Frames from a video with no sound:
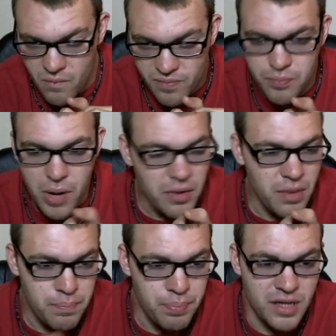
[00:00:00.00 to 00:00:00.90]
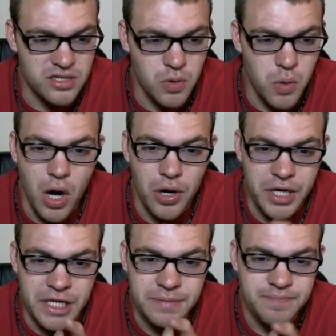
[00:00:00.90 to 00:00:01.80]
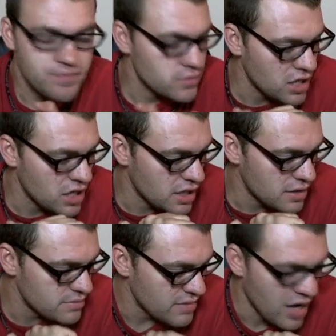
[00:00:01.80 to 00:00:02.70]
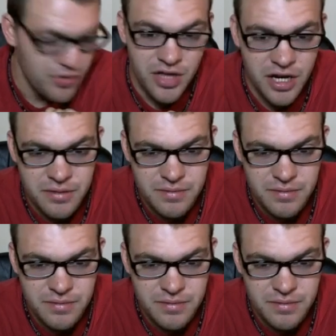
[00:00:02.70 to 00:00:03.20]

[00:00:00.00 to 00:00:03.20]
probably the best quality out there.